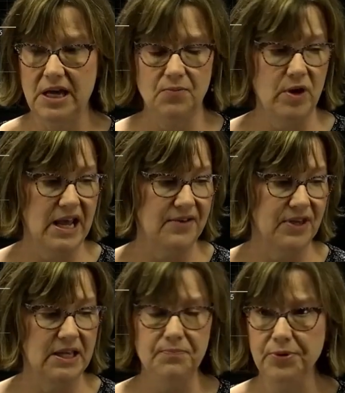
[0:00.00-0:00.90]
And when I
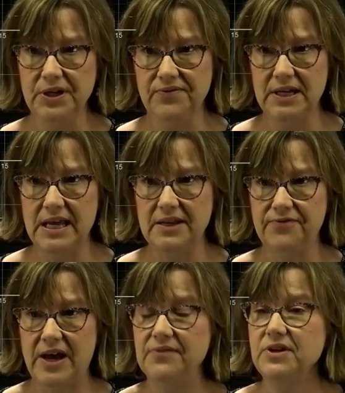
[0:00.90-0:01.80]
have an input of a
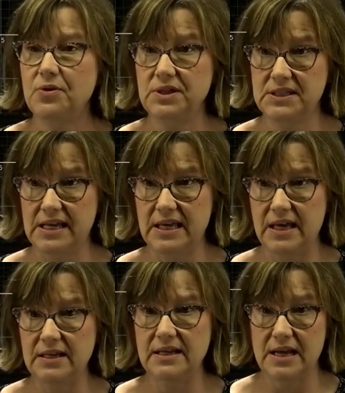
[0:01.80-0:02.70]
-5, notice I
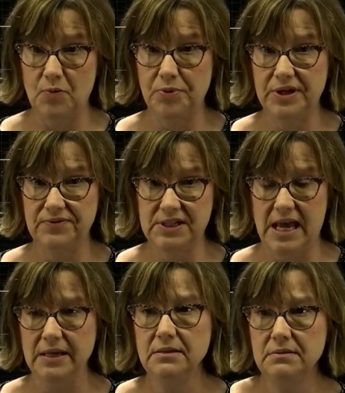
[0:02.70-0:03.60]
get an output of
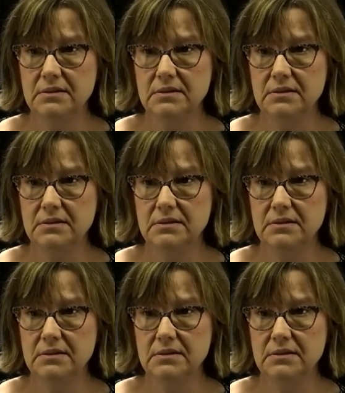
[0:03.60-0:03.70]
10.